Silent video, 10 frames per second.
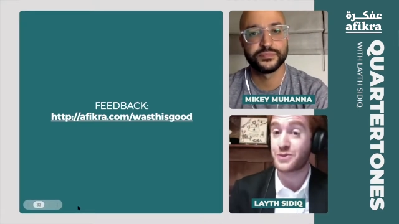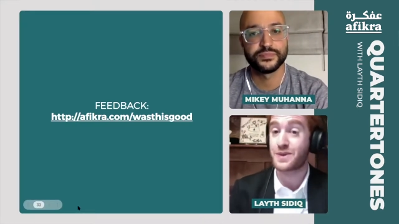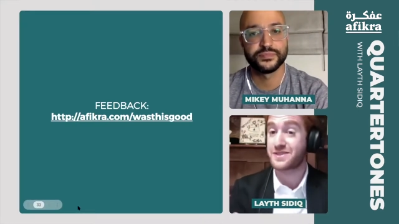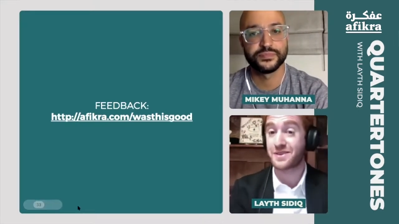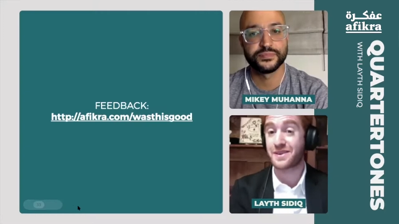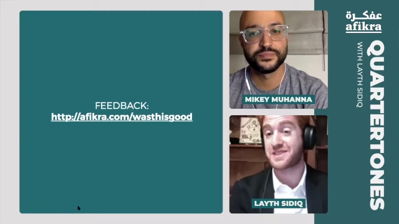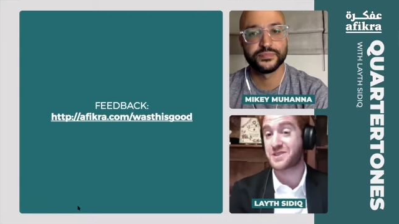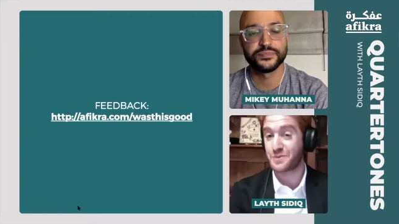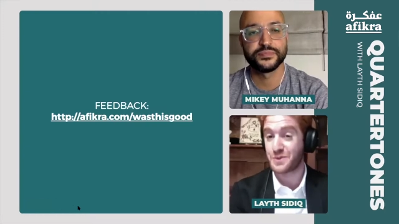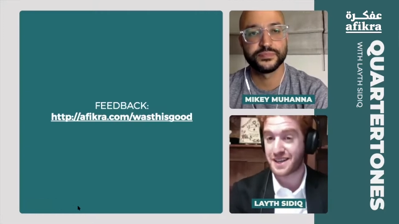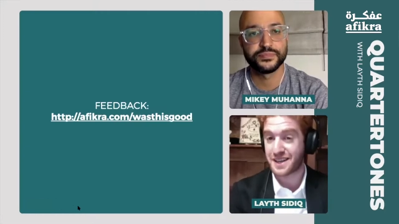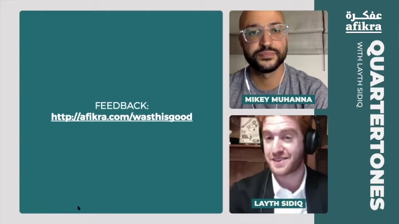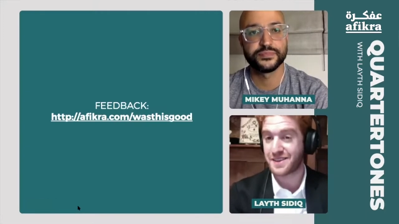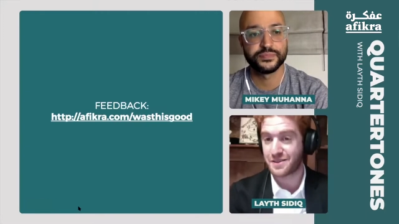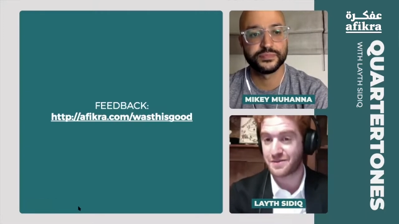Speaker 1: Western classical music in their
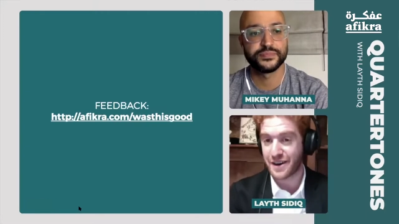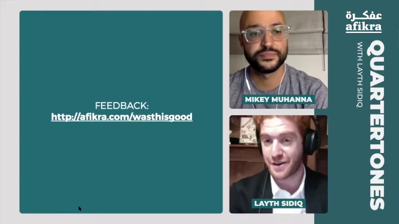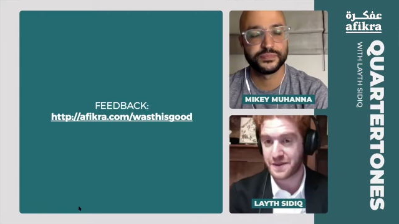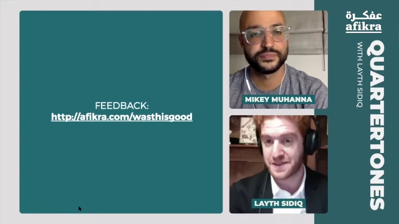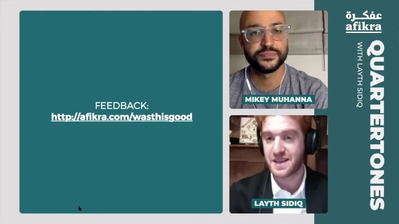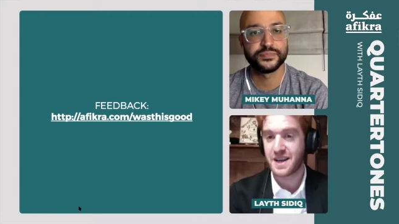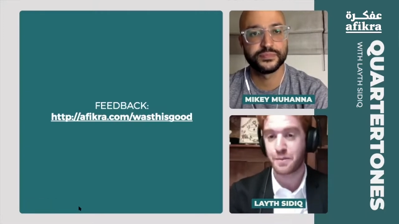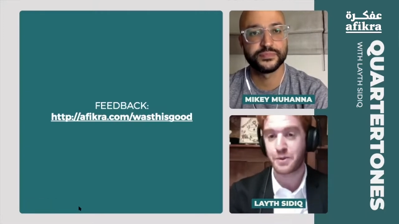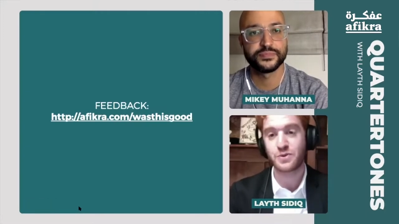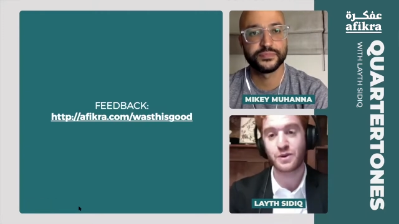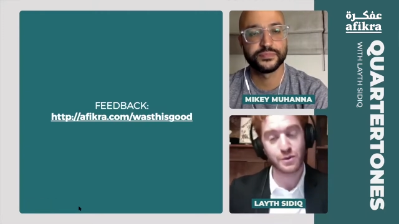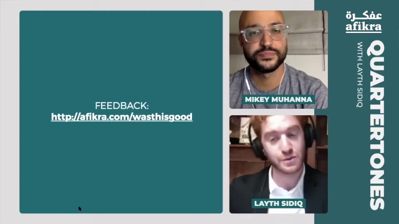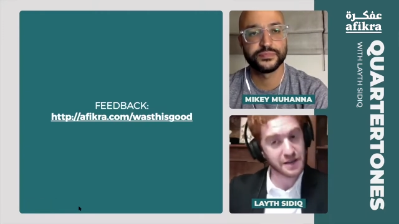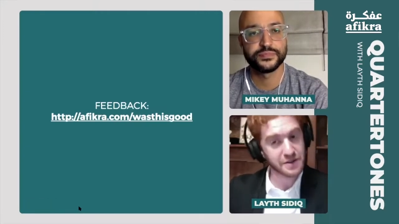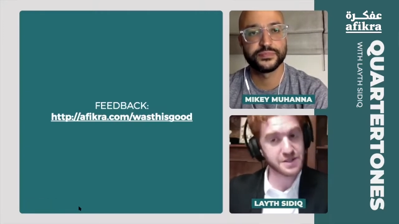environments, but to include
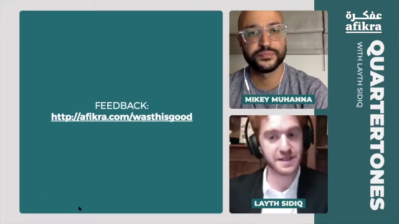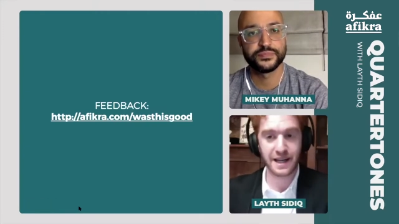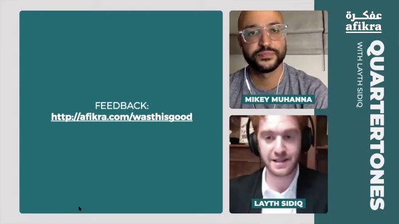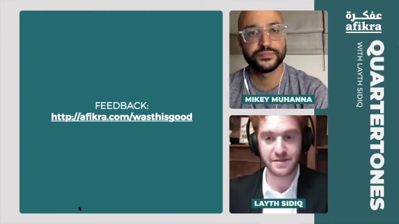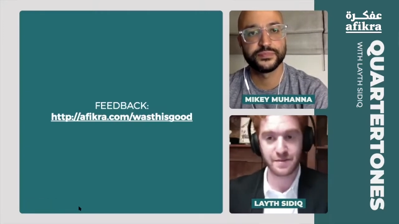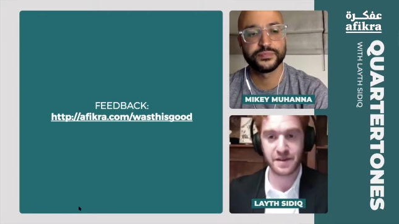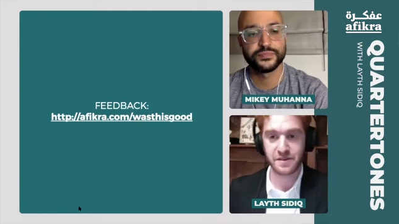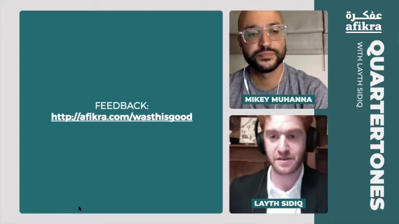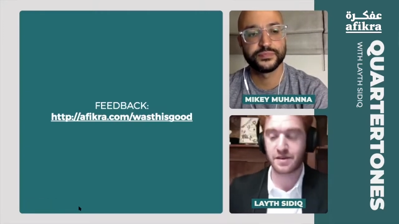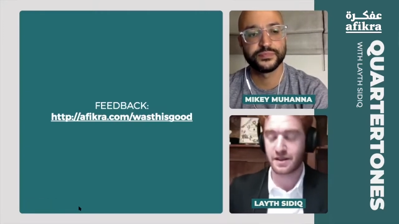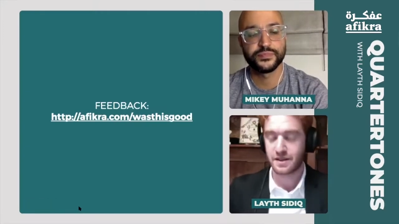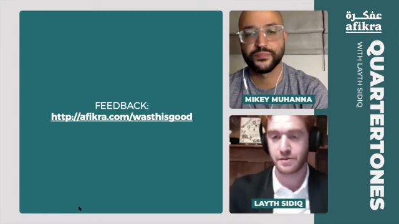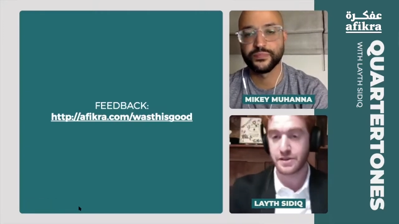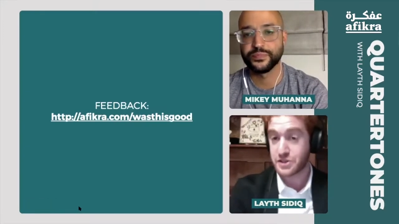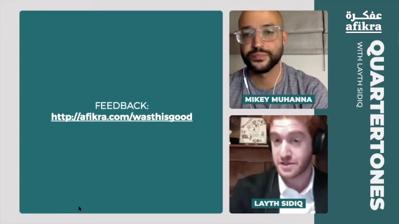other styles from other
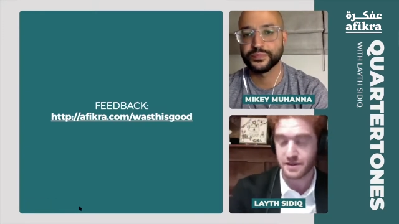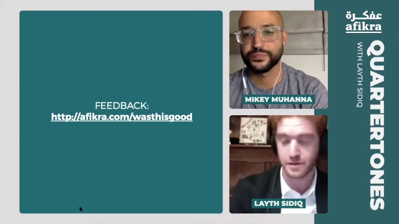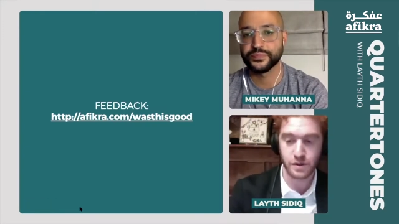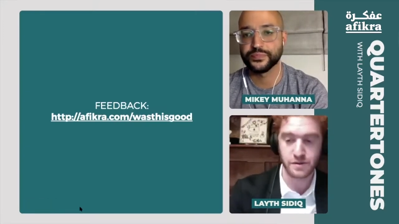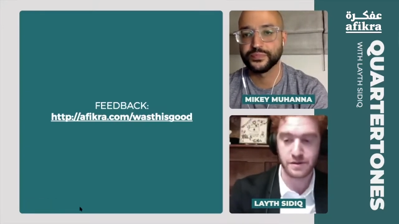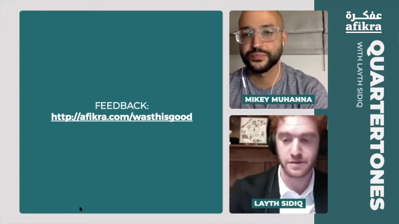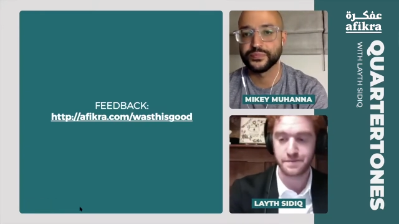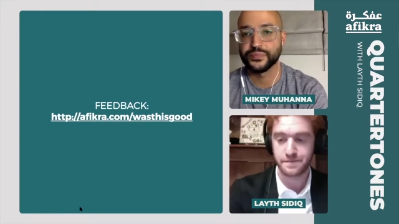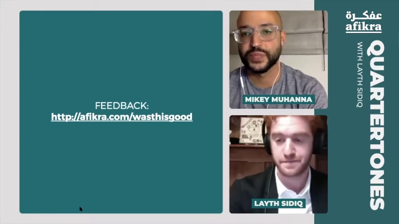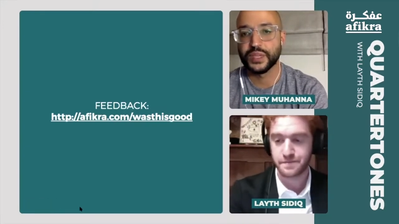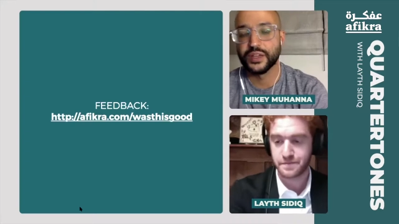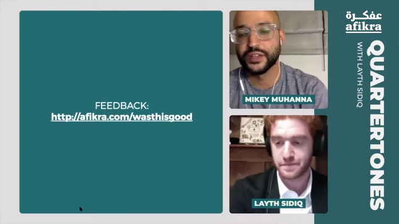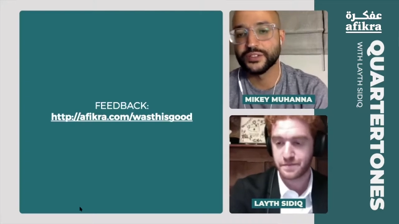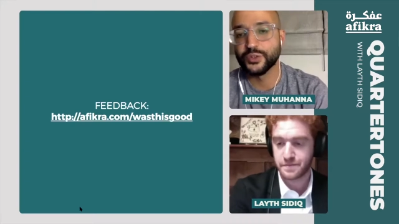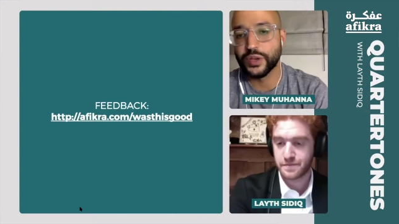regions in the world.
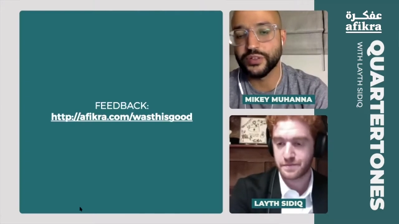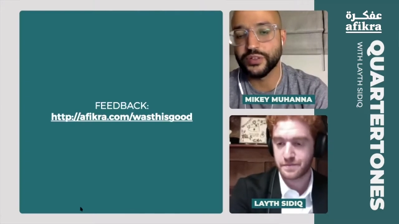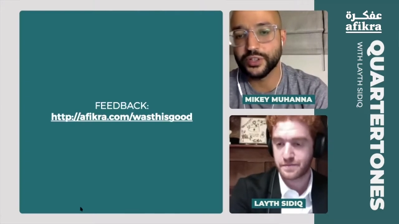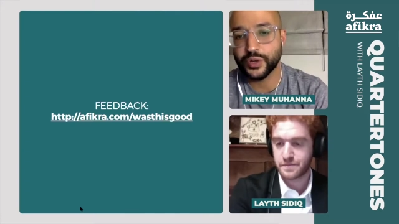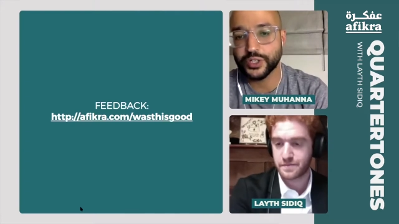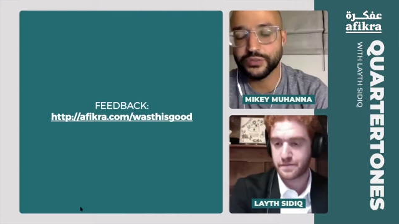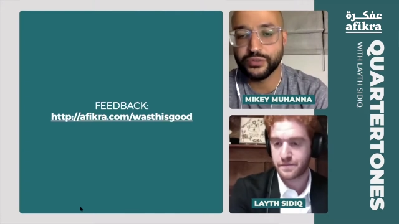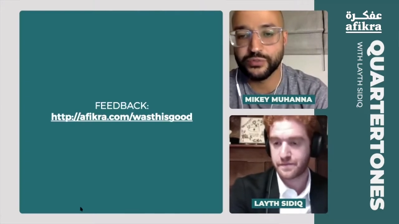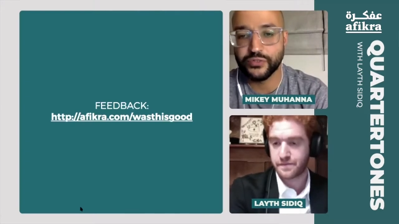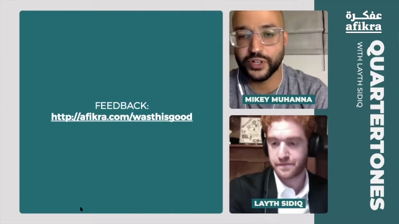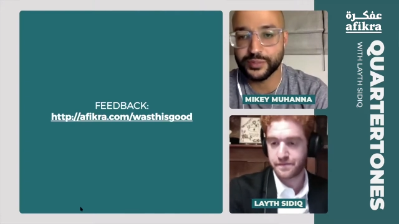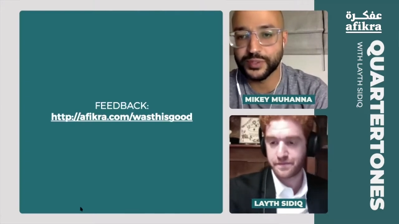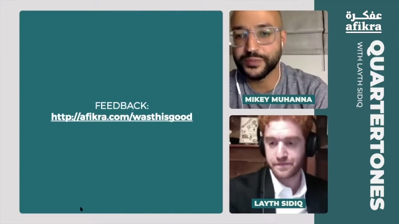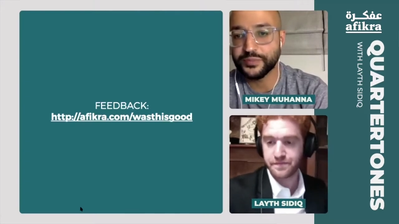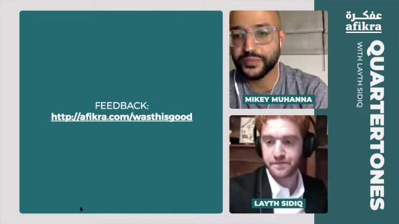
Speaker 2: So we have another question from
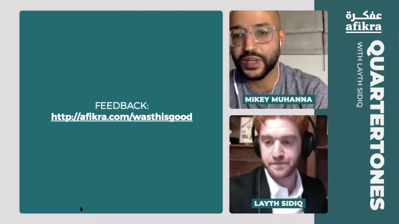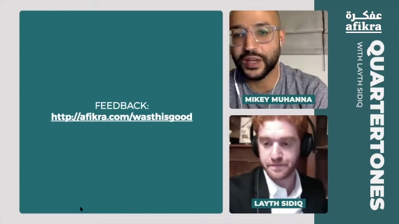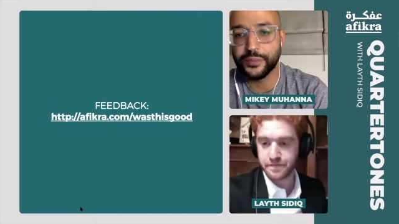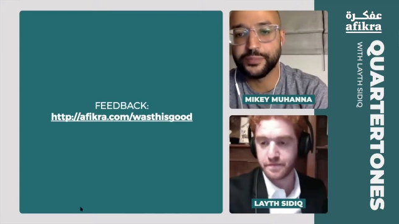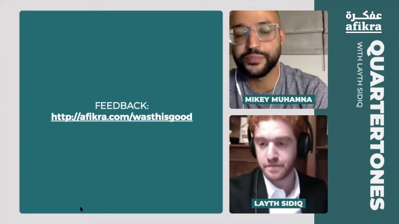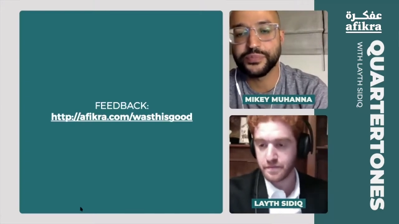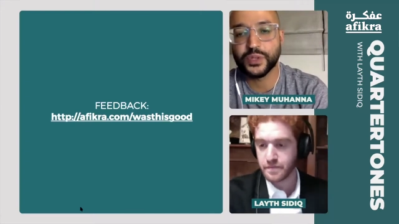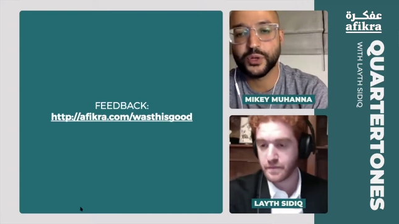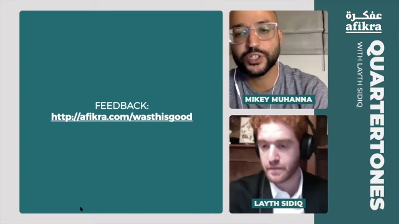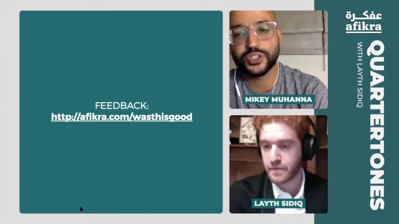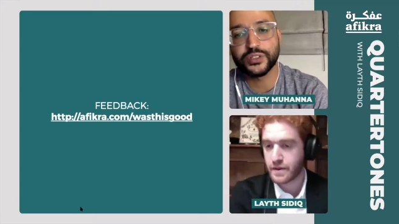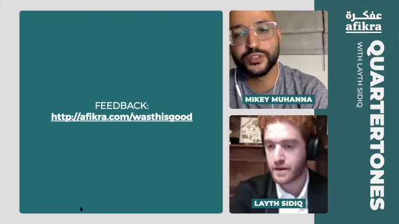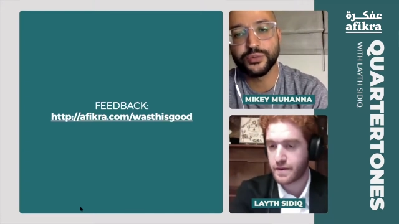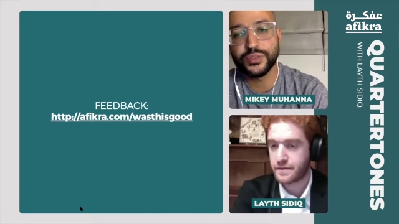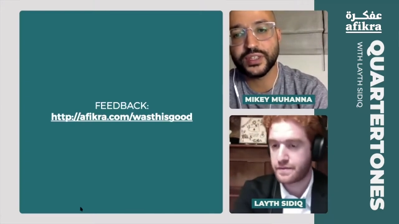Fatima. Um, the question is, do you
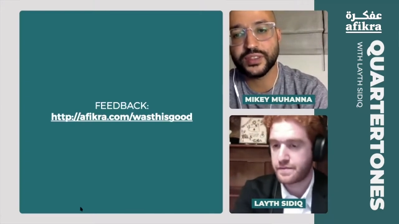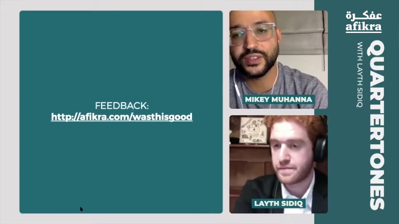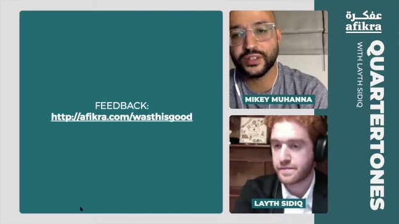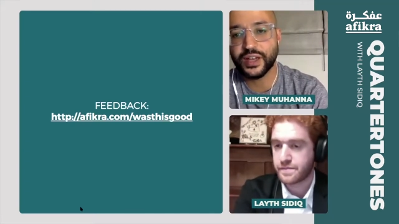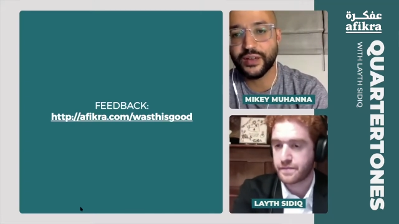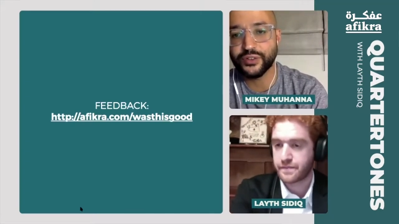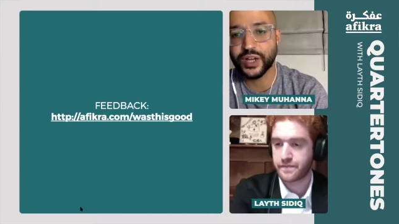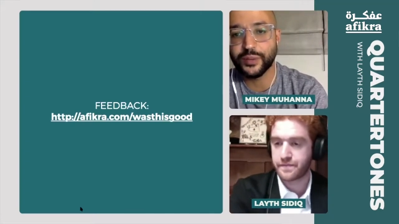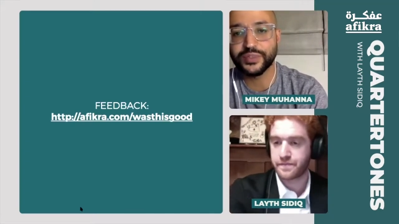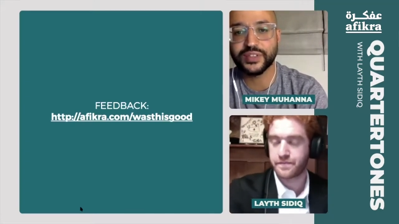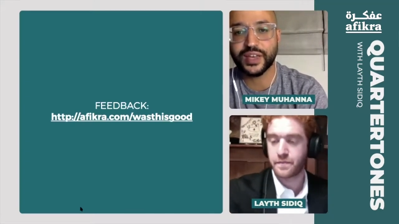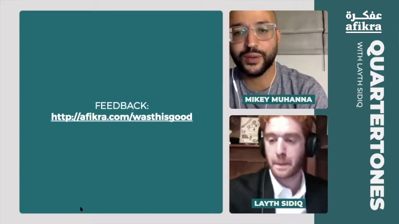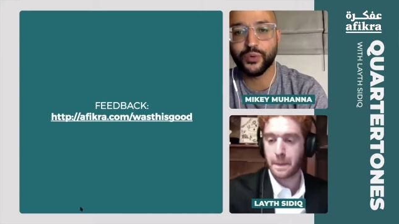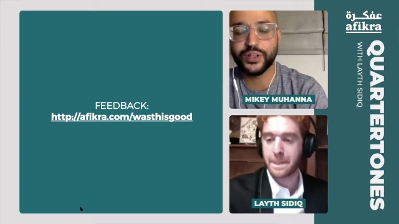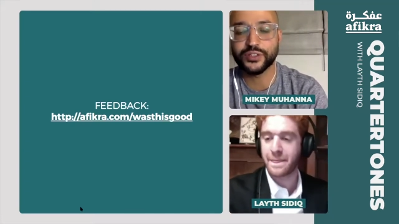think there ever comes a time
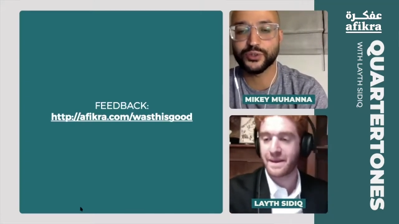when it's,